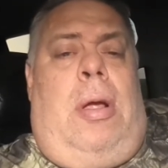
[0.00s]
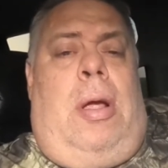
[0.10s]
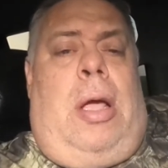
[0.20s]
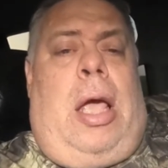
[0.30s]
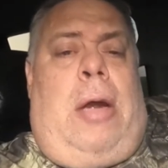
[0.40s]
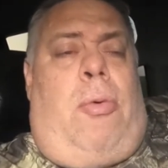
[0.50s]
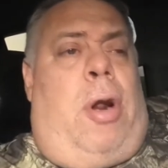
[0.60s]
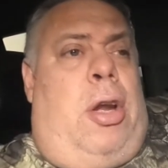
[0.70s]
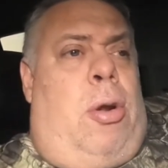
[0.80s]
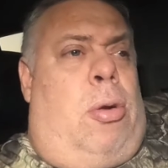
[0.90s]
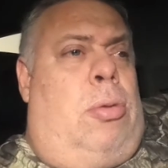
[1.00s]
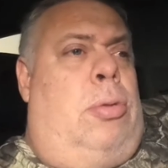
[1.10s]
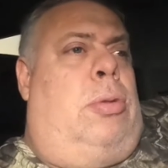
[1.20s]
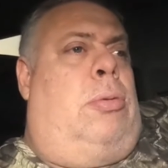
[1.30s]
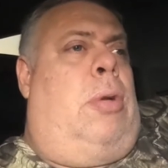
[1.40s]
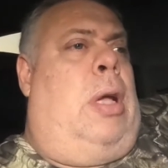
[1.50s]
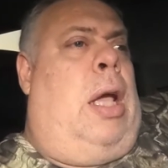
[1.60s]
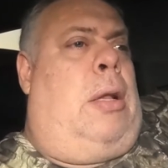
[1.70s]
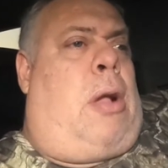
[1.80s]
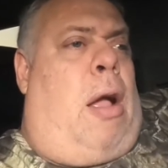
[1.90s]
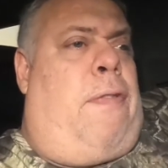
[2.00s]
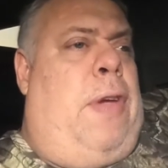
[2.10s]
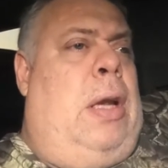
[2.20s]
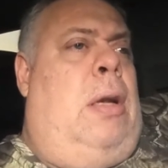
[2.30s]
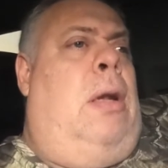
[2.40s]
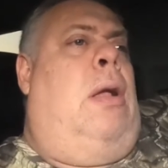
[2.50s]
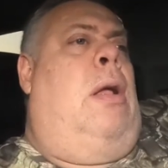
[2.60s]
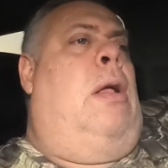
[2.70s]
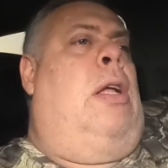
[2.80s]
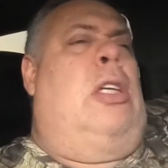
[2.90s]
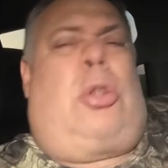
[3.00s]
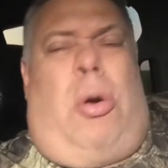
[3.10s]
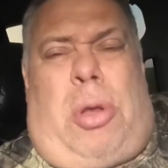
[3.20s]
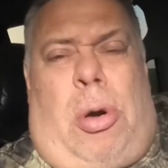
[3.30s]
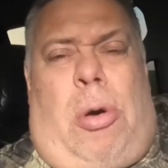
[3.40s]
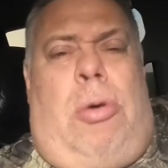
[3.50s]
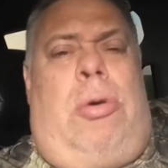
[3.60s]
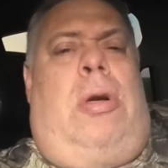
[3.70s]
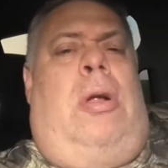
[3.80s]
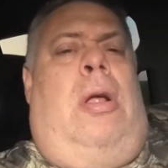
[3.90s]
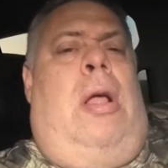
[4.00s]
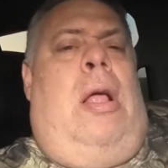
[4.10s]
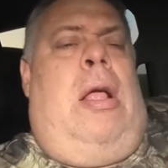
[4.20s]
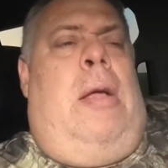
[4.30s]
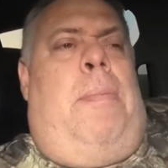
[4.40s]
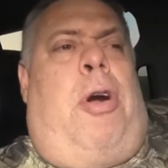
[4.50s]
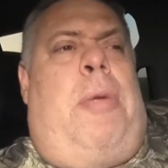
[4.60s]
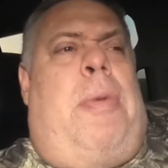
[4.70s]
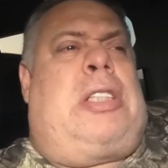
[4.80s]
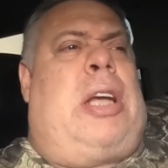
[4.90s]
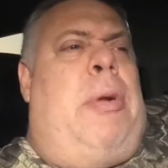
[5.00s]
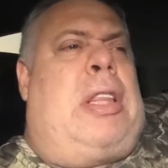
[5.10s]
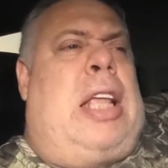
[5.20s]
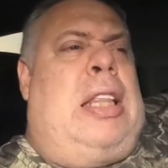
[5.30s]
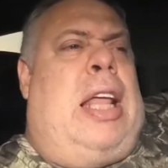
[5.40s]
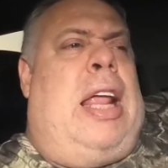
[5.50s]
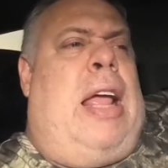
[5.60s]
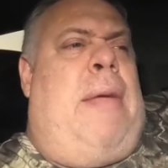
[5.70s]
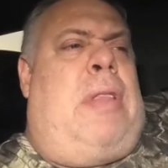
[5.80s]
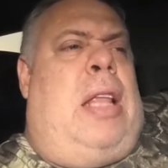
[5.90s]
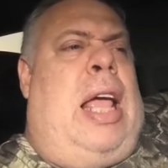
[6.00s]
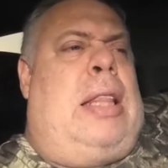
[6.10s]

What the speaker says: had runny nose, had coughing, sore throat, pretty much everything that had the